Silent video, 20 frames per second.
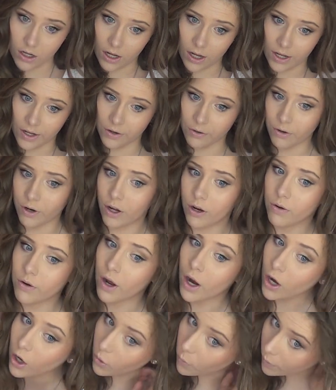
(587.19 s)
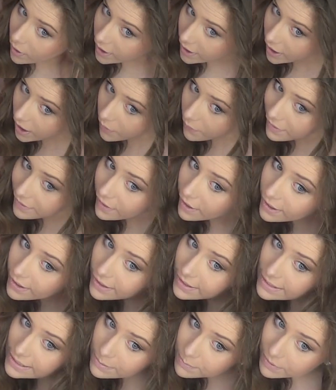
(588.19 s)
I don't know, not quite how I like
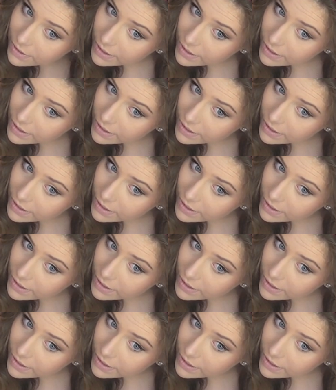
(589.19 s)
it to